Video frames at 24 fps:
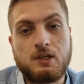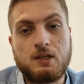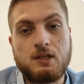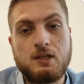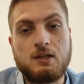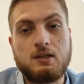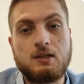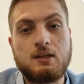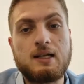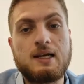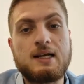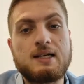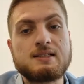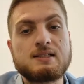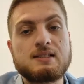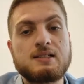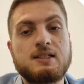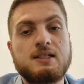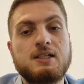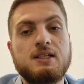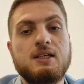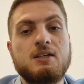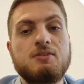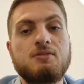And
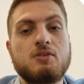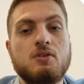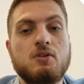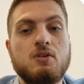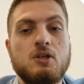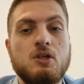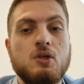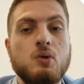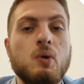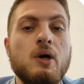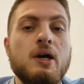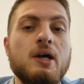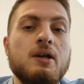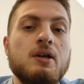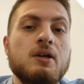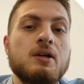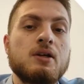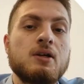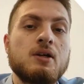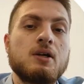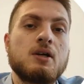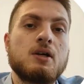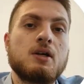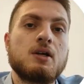lastly, even the UN
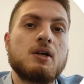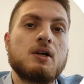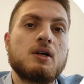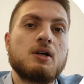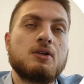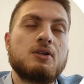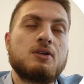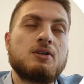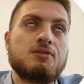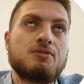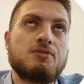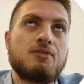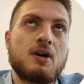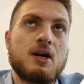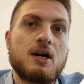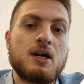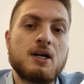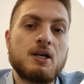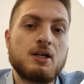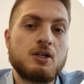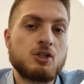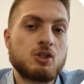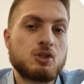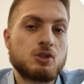
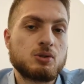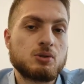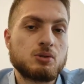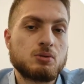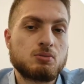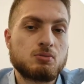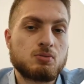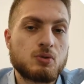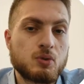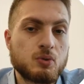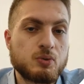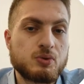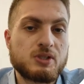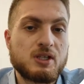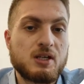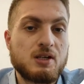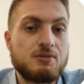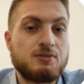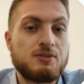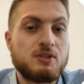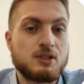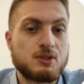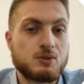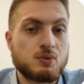defined road
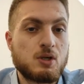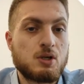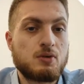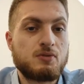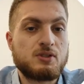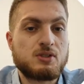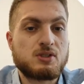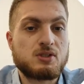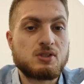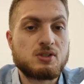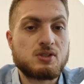safety as one of its